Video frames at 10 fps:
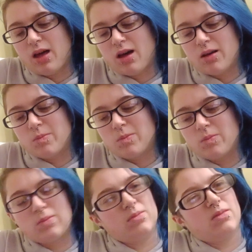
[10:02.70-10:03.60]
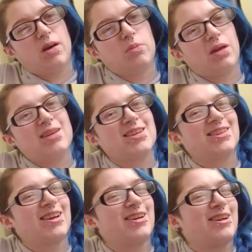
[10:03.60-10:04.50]
I don't
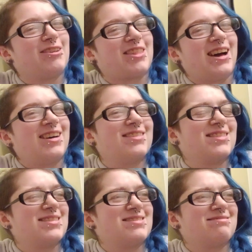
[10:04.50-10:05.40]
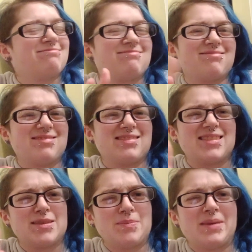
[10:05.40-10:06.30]
know if that
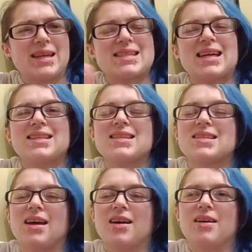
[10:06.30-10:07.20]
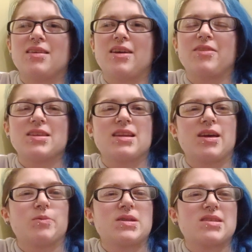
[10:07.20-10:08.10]
makes sense. I find that
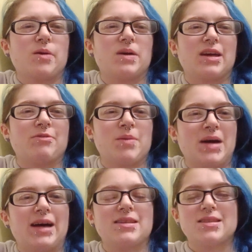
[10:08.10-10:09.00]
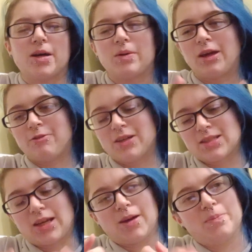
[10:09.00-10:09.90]
like with sewing, if I'm hand sewing, it feels
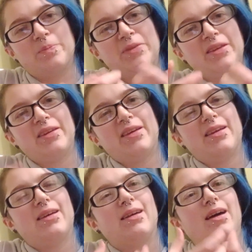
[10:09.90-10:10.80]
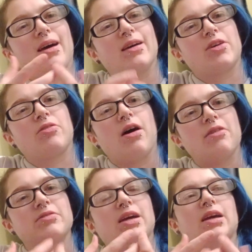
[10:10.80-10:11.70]
like I'm
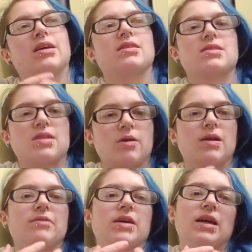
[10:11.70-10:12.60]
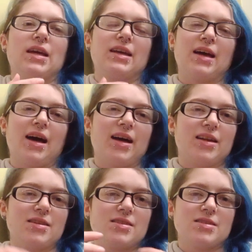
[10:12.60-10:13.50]
crafting and slow living,
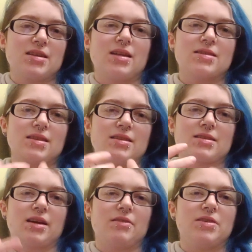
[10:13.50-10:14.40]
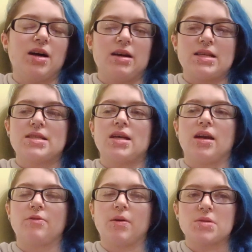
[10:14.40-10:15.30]
and it's kind of nice.
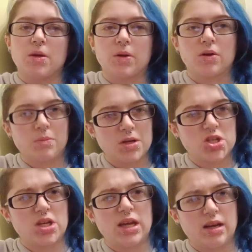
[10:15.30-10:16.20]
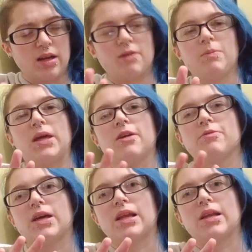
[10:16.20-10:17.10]
And if I'm sewing on a machine, it can make it
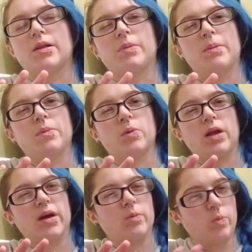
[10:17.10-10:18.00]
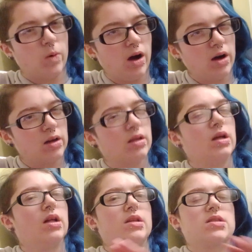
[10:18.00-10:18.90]
feel a little bit more like work.
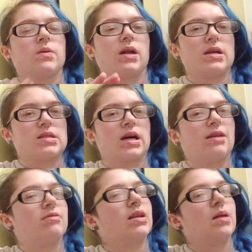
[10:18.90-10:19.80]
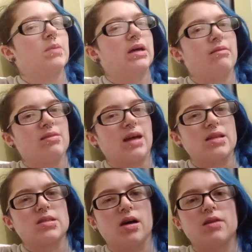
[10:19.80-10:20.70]
So I like to kind of limit
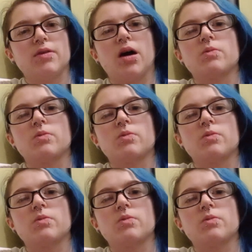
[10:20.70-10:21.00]
that side of it.